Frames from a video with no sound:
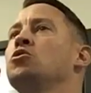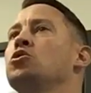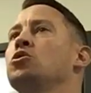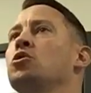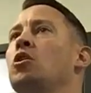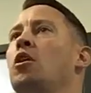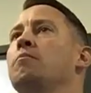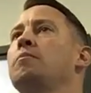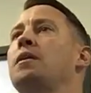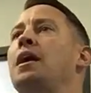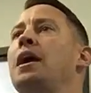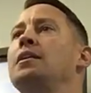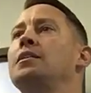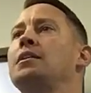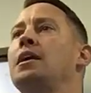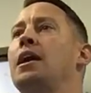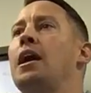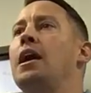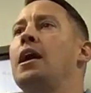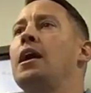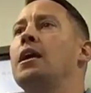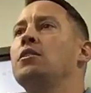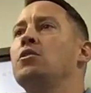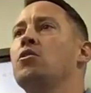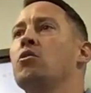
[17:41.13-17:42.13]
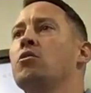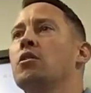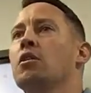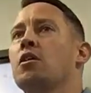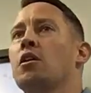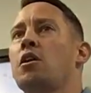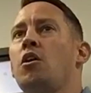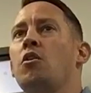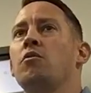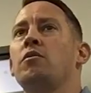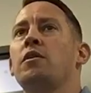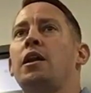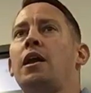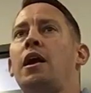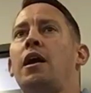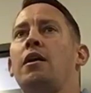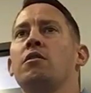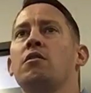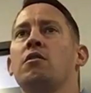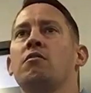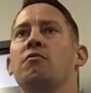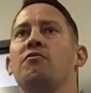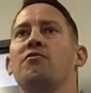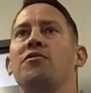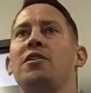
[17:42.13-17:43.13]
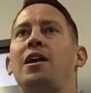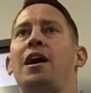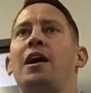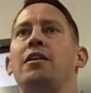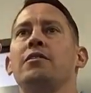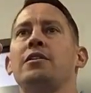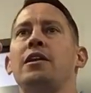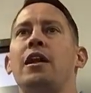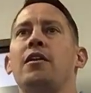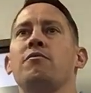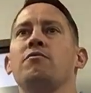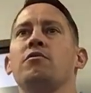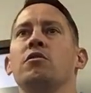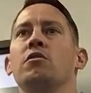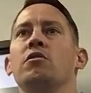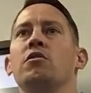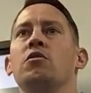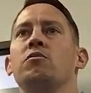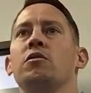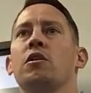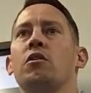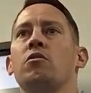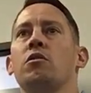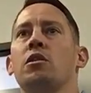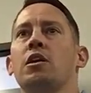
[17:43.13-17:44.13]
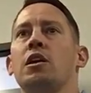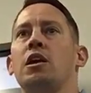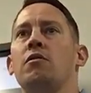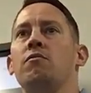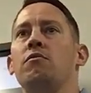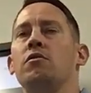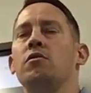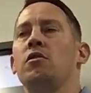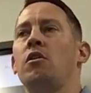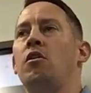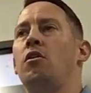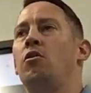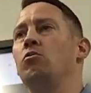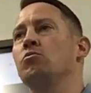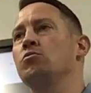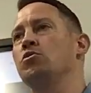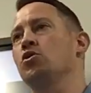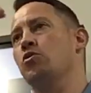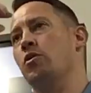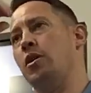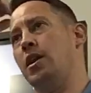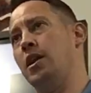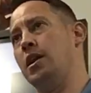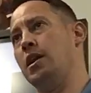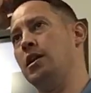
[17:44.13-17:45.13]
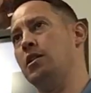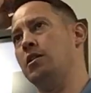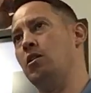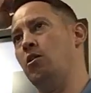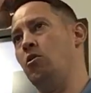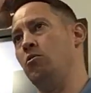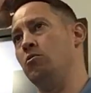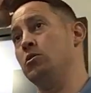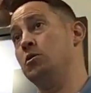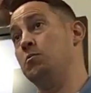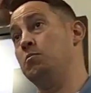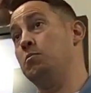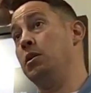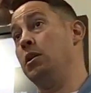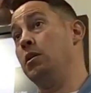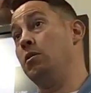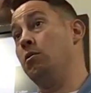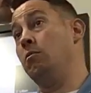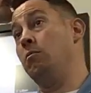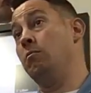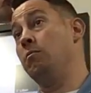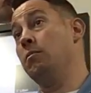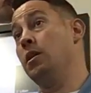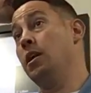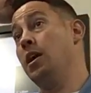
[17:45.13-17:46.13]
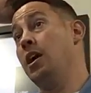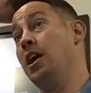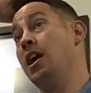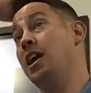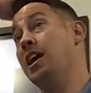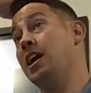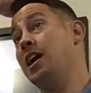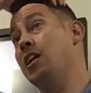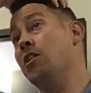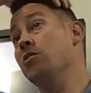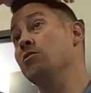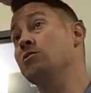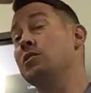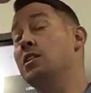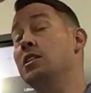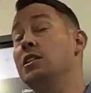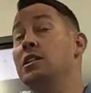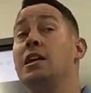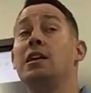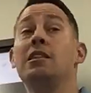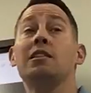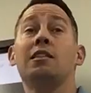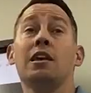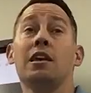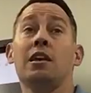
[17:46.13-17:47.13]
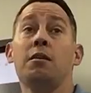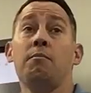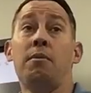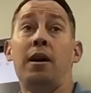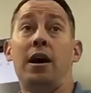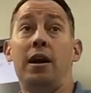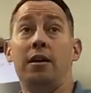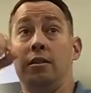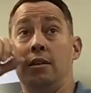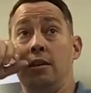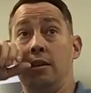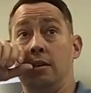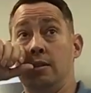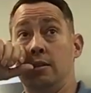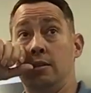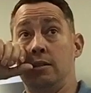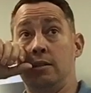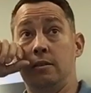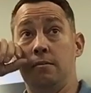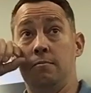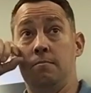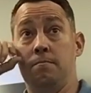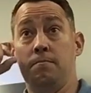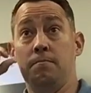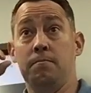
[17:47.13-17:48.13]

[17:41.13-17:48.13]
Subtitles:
show up that day and you can go and you can fly out that afternoon. They're going to give you the whole training and the whole spiel. Here's the neat thing about this.